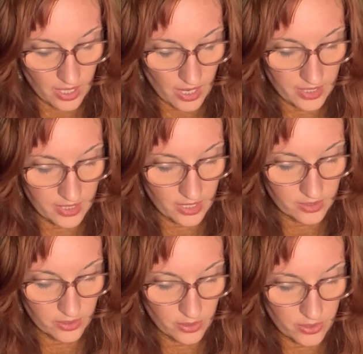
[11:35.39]
Again
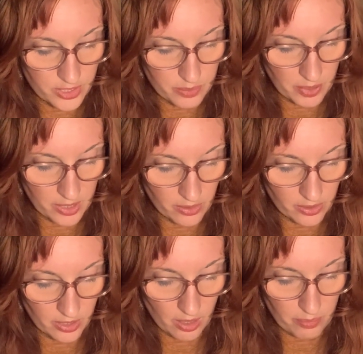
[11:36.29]
the ghost sped
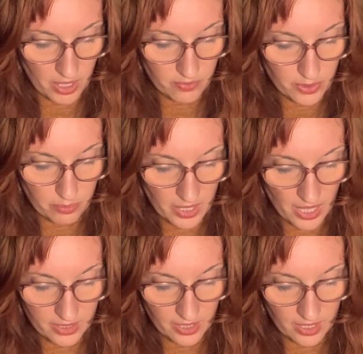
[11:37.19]
on above the
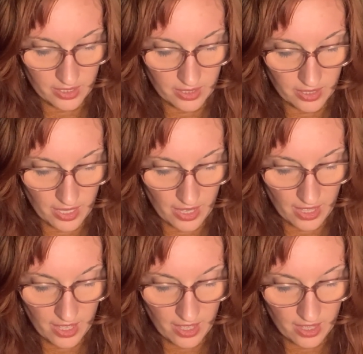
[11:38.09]
black and
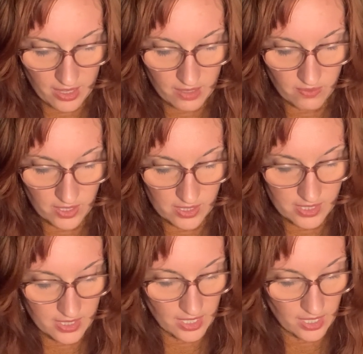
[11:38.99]
heaving
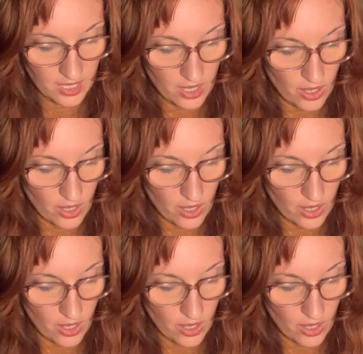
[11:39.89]
sea,